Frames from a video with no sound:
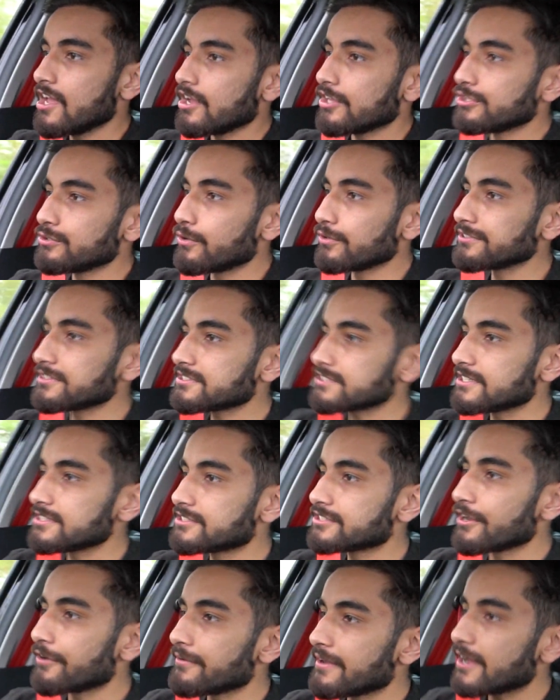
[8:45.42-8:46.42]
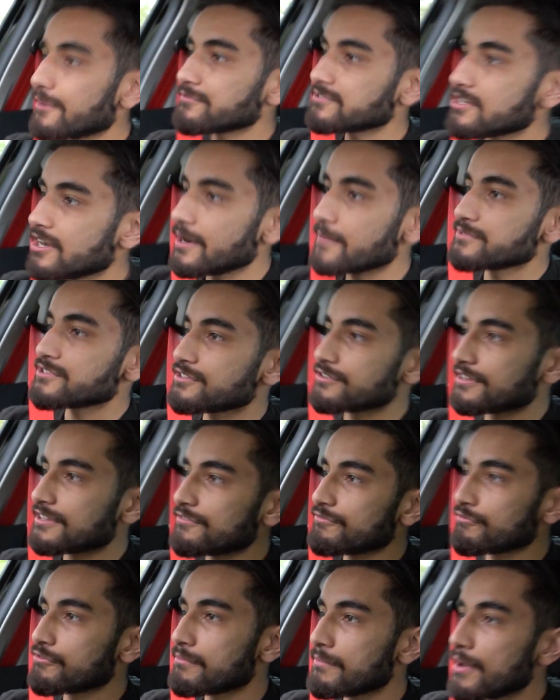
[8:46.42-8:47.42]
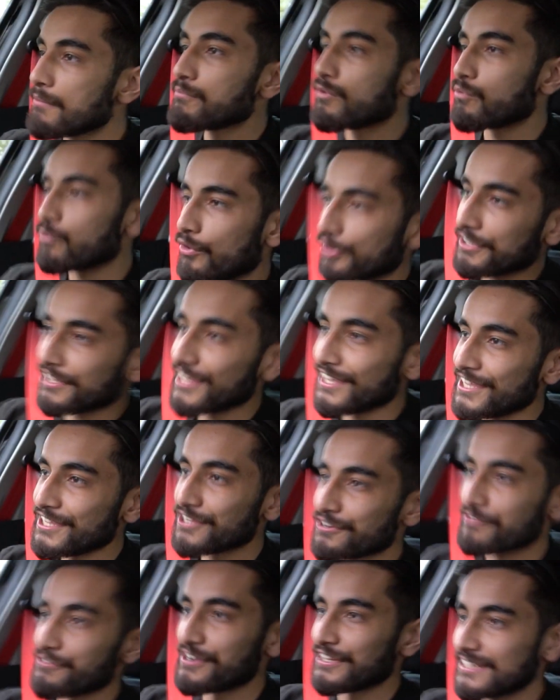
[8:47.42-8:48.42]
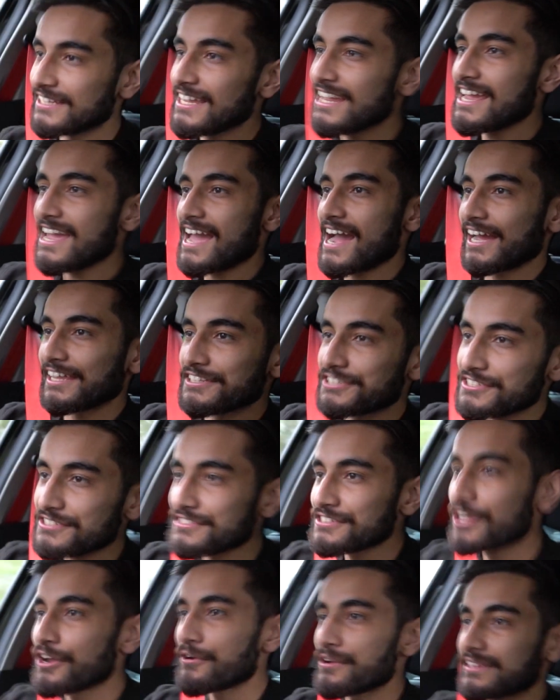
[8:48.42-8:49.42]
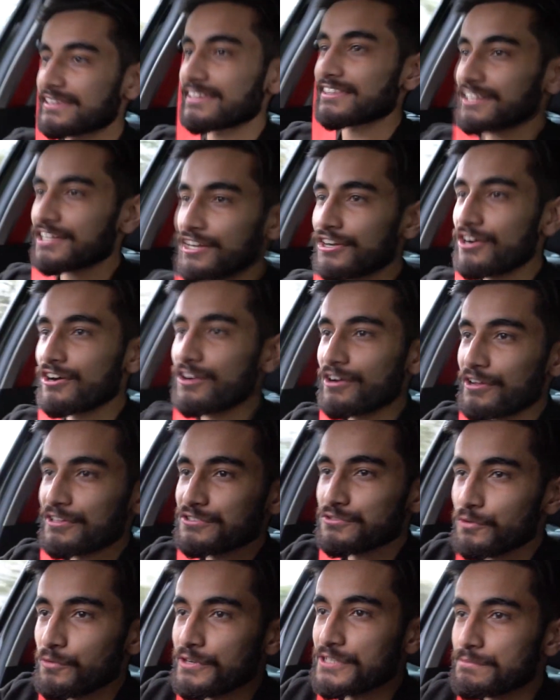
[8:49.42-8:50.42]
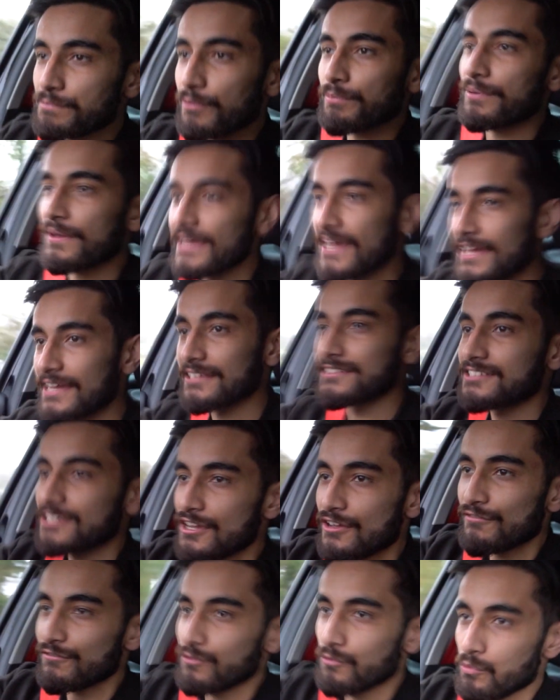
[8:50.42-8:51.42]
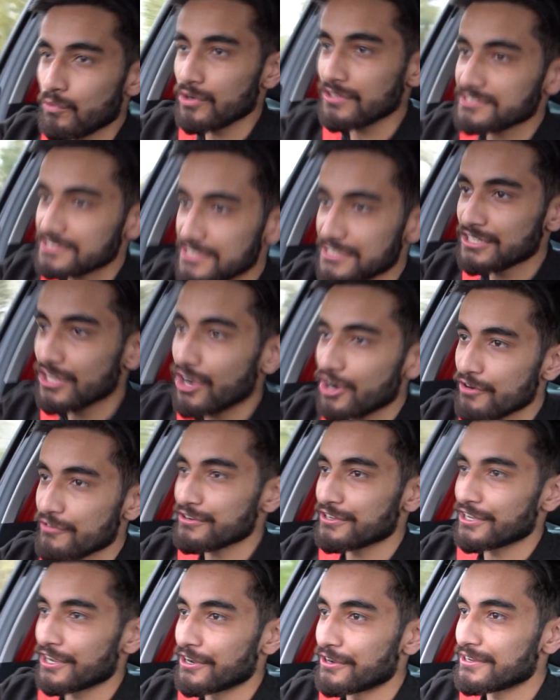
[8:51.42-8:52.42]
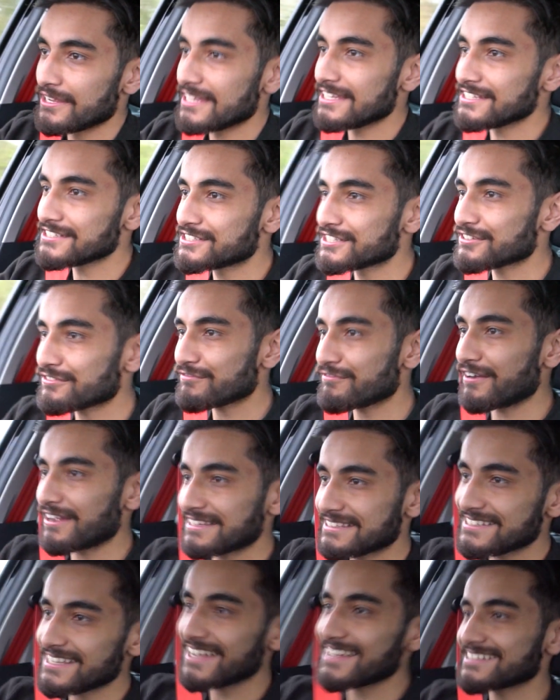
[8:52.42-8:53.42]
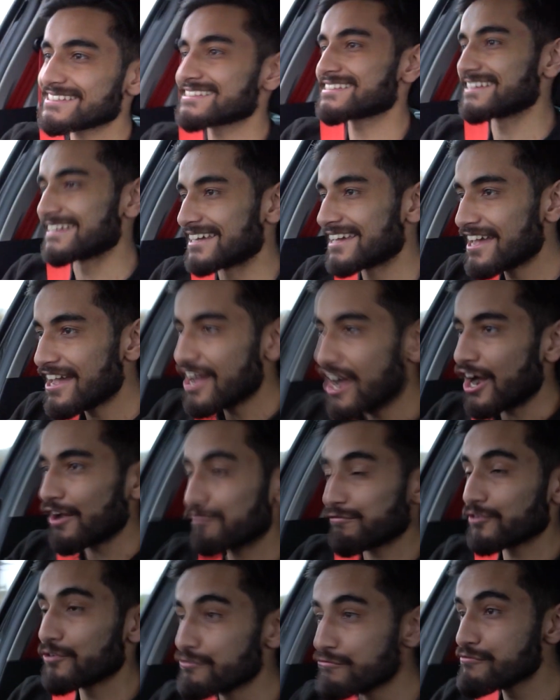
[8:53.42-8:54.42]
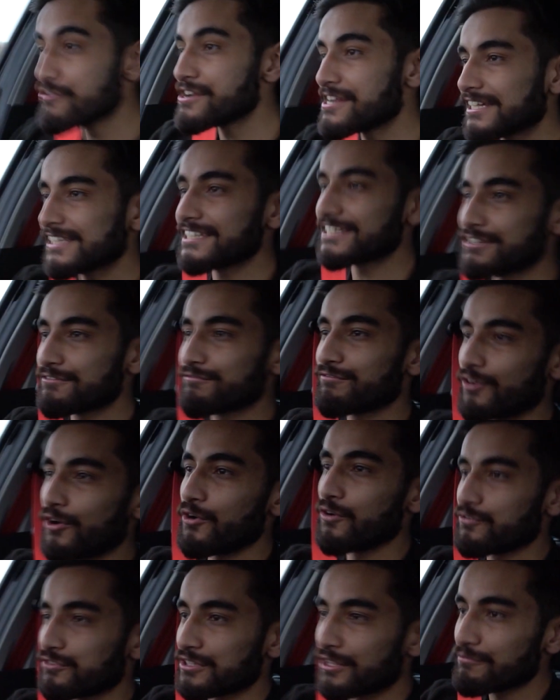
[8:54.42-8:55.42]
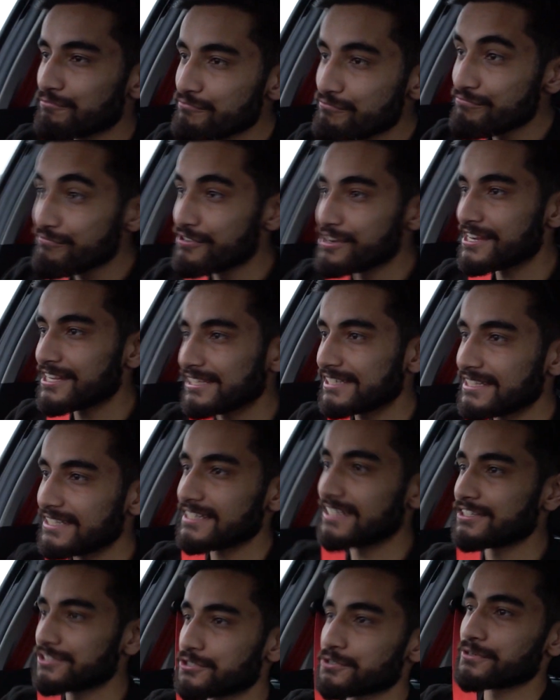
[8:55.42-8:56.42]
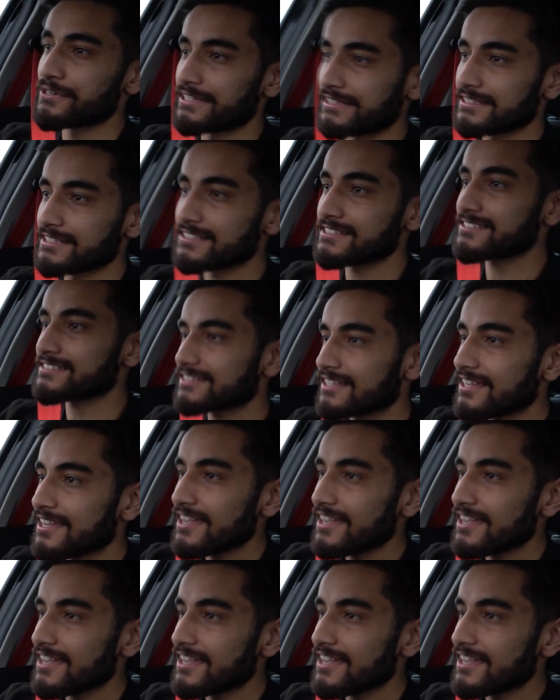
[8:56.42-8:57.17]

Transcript: you honestly don't have time to even remember what gear you're in, and just knowing that the car is always prepared for what scenario is just fantastic. I feel really involved and I'm really enjoying this,